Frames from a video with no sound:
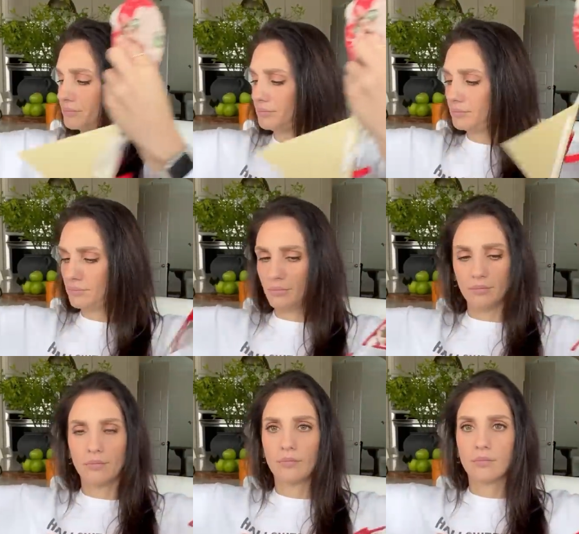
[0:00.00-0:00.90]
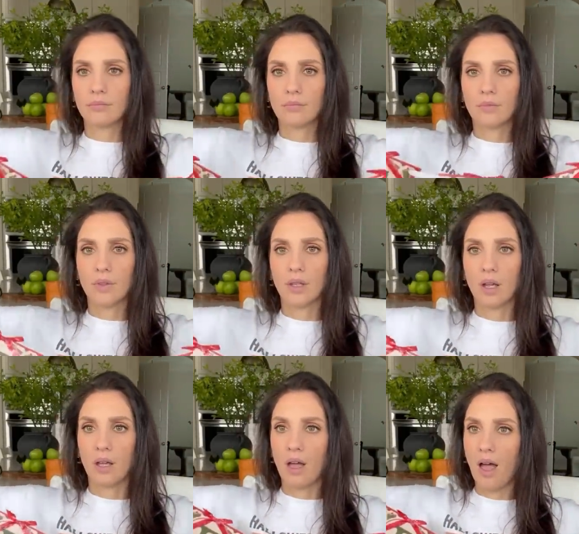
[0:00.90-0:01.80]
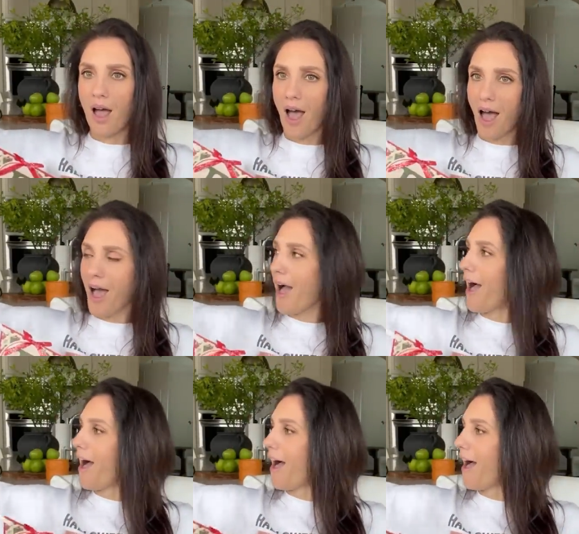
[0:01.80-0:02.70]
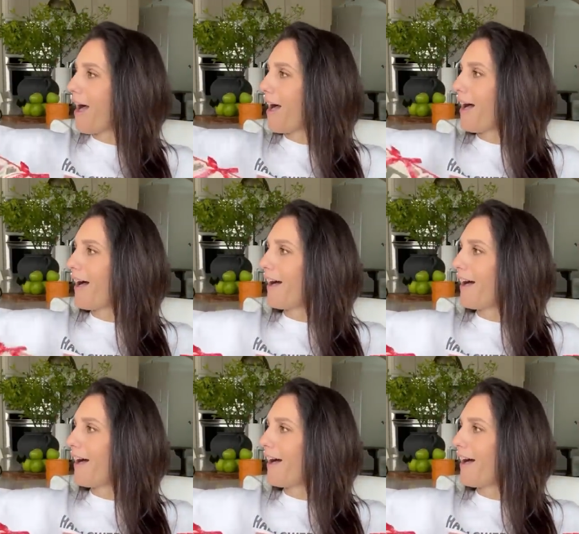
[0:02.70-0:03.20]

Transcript: No one is speaking in this clip.